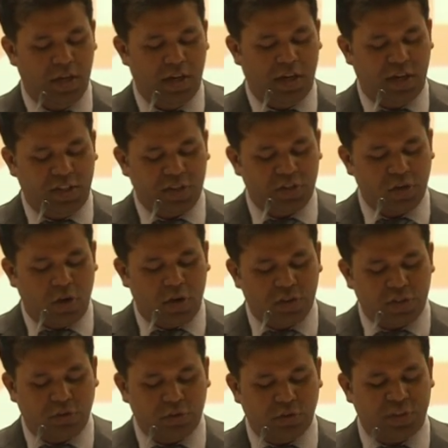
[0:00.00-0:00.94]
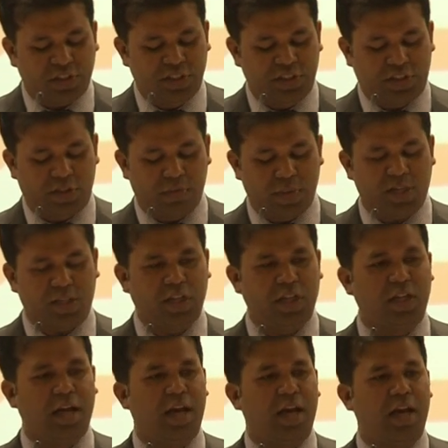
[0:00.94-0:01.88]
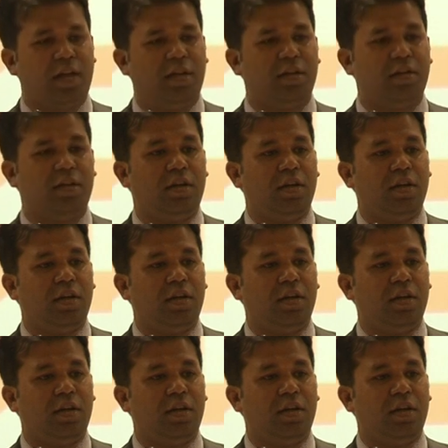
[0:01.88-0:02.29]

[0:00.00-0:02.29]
It is also systematic and